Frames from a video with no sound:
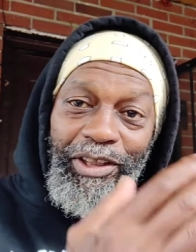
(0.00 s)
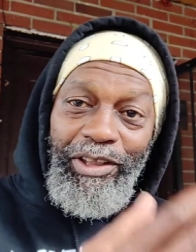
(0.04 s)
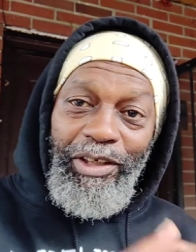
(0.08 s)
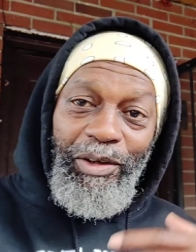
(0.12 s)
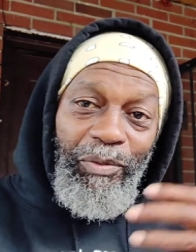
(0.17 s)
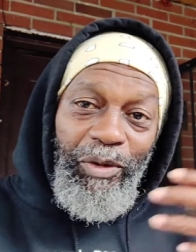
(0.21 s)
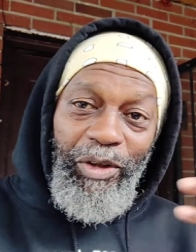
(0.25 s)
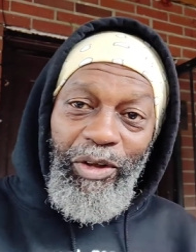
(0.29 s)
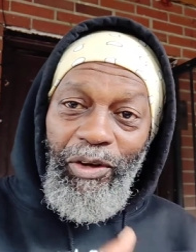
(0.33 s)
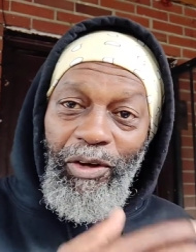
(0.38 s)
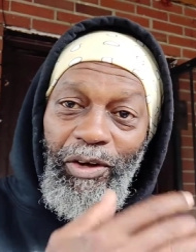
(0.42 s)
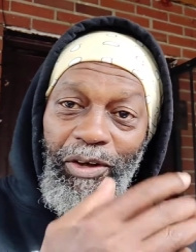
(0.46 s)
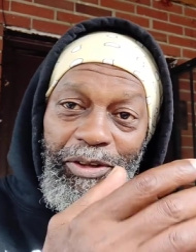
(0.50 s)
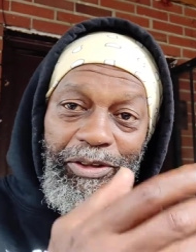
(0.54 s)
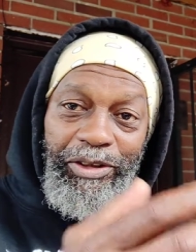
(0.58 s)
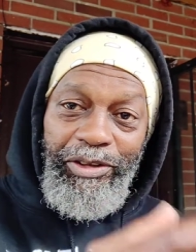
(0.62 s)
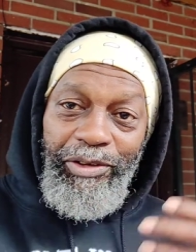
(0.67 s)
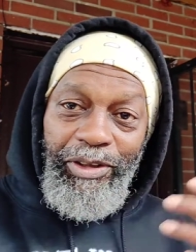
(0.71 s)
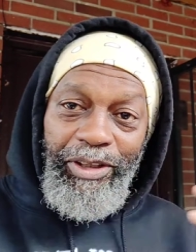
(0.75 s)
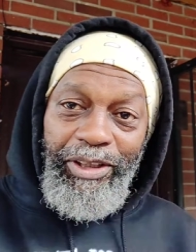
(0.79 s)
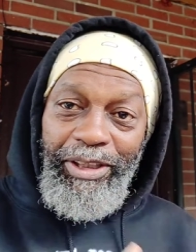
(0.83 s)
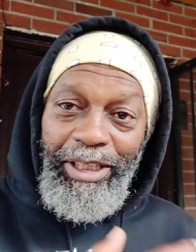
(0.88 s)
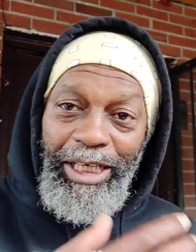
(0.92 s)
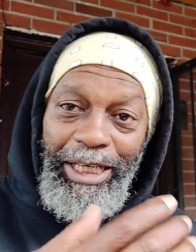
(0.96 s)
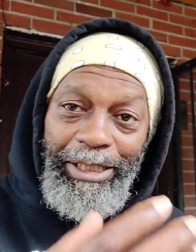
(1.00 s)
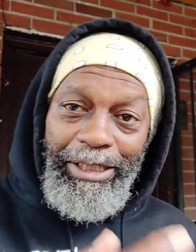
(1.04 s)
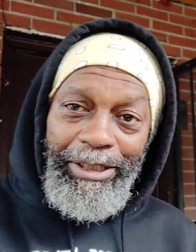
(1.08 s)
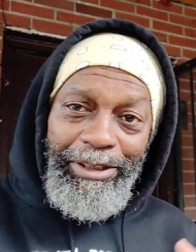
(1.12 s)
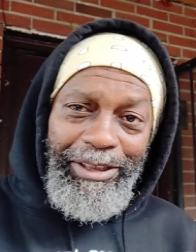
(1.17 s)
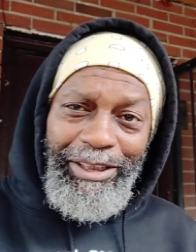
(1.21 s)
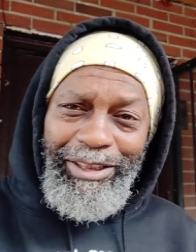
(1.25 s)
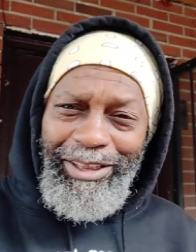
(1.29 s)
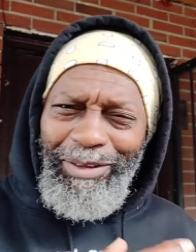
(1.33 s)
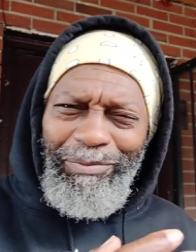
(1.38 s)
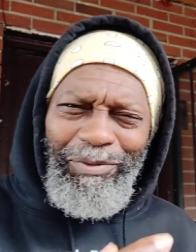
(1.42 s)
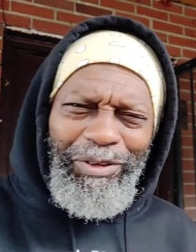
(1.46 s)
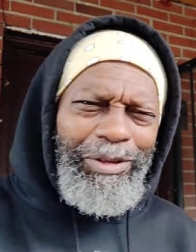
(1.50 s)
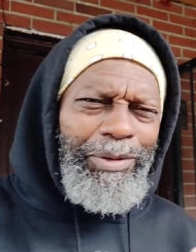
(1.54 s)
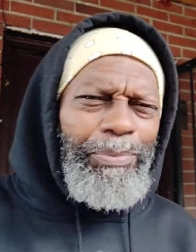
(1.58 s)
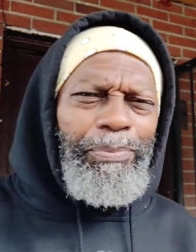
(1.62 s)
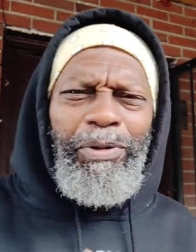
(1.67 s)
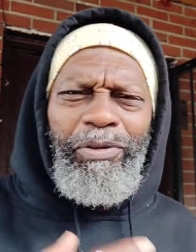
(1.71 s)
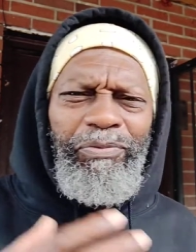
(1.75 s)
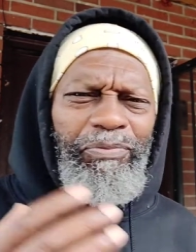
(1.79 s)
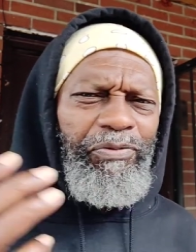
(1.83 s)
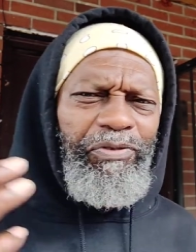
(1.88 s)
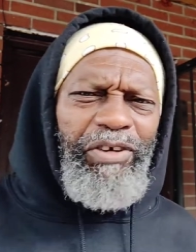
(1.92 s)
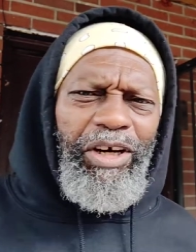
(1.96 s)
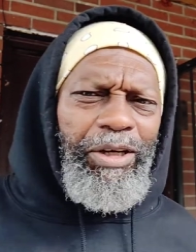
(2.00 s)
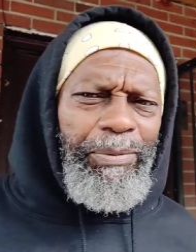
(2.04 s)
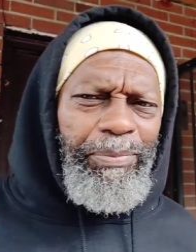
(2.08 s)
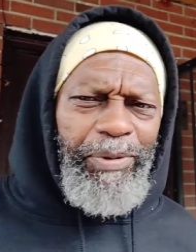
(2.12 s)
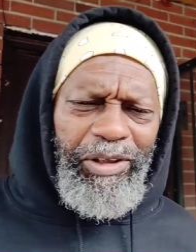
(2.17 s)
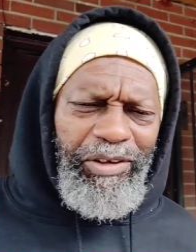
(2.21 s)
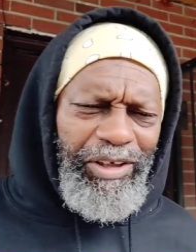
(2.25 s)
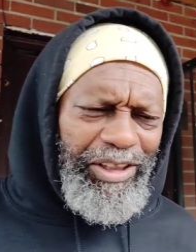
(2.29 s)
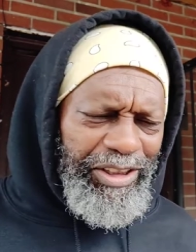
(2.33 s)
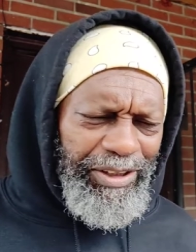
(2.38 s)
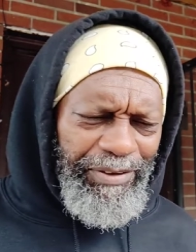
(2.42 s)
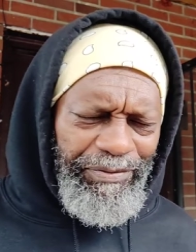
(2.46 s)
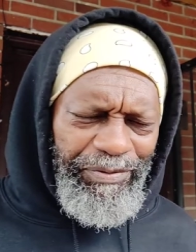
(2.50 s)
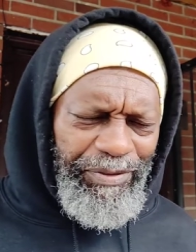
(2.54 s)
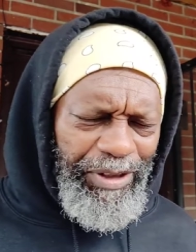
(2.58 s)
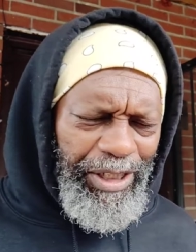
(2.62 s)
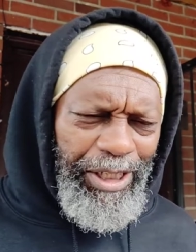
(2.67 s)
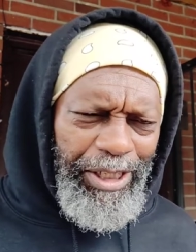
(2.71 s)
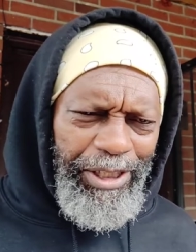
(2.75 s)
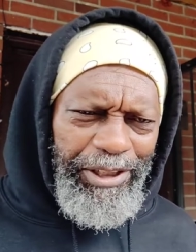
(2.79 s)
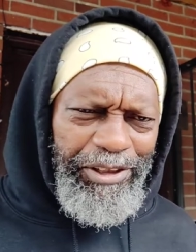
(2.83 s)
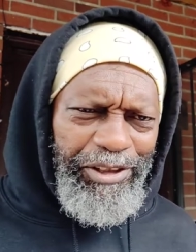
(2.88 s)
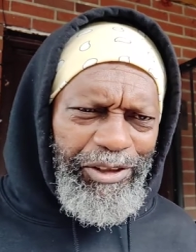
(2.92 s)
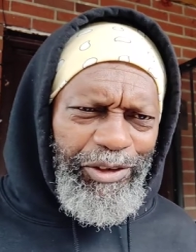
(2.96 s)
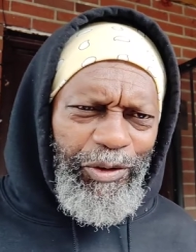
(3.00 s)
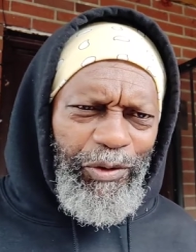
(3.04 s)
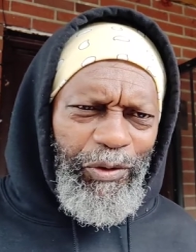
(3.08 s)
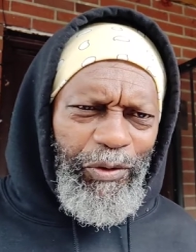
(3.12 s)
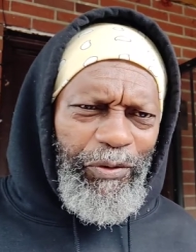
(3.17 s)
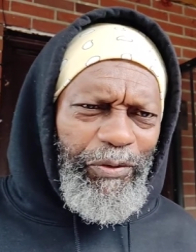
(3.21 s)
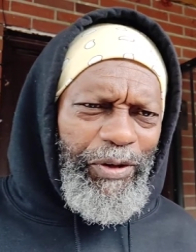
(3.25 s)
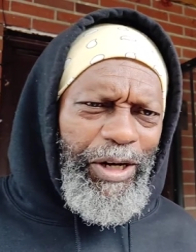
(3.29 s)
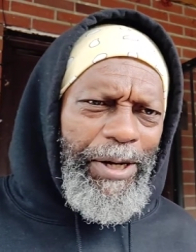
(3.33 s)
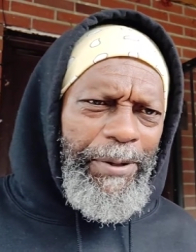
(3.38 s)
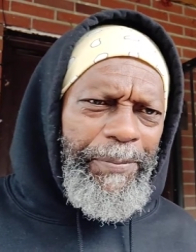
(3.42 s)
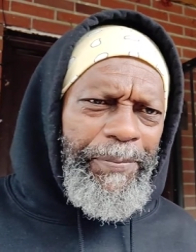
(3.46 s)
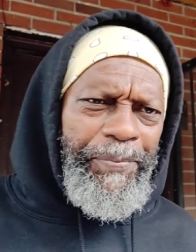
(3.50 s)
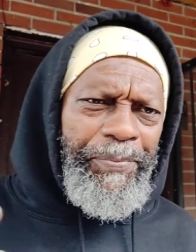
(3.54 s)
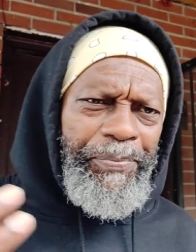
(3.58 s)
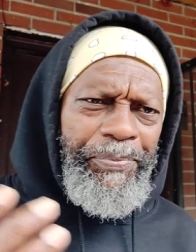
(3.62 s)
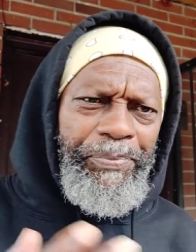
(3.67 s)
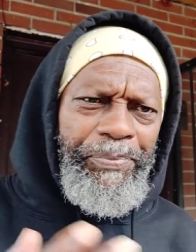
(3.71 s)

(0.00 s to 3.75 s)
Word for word: You know, we all sort of like it was a, it was a very progressive school, right?